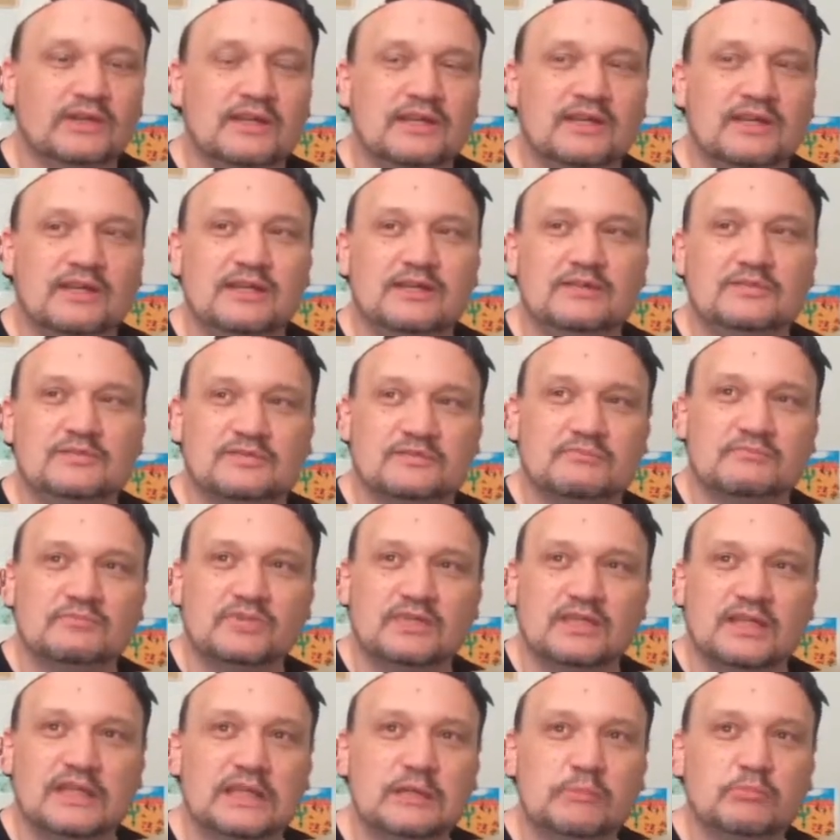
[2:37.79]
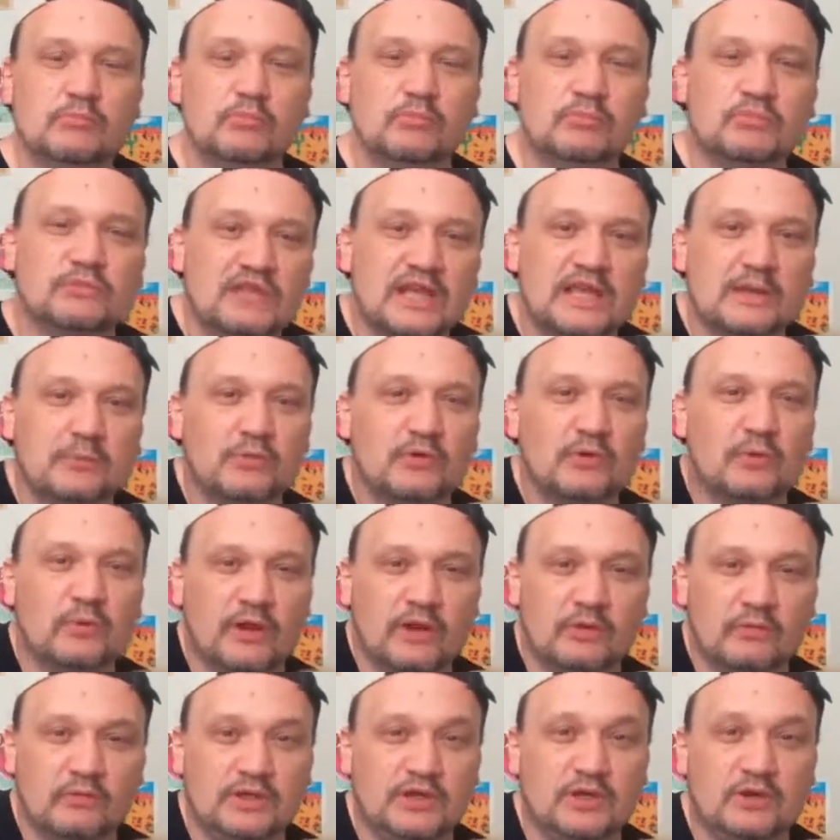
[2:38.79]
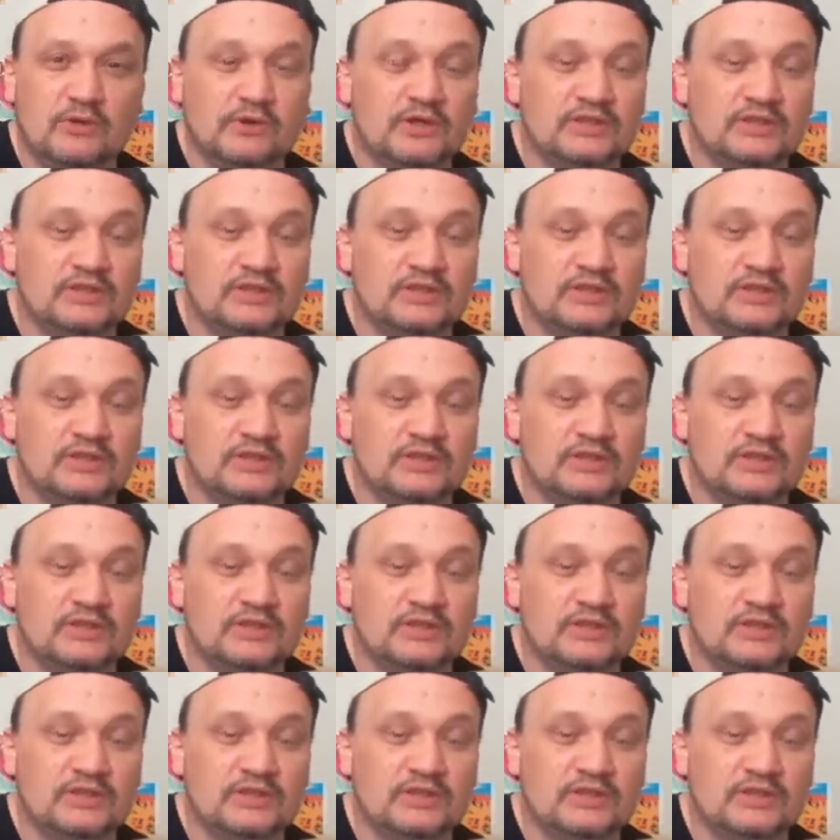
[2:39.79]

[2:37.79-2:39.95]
I can't keep taping around here